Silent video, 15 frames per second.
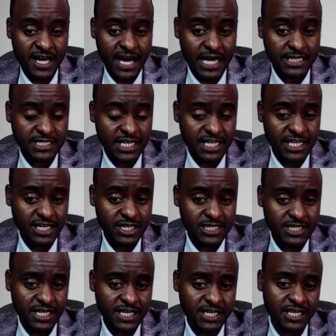Ascending,
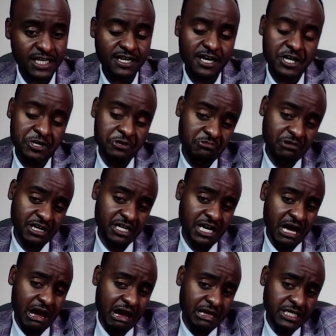descending. You can
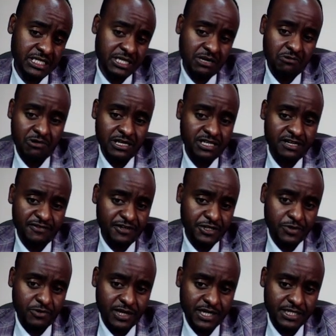ask whatever you
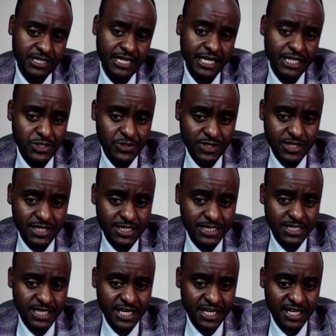want. Let's do it
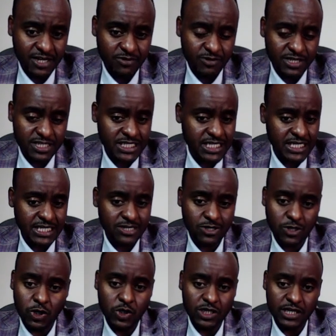descending. What's
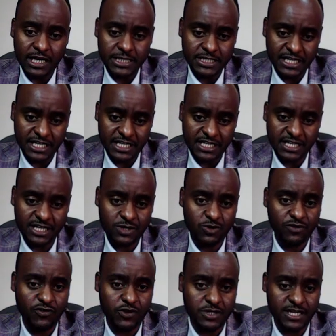only ascending? Go
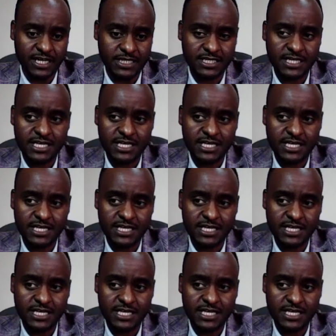for that.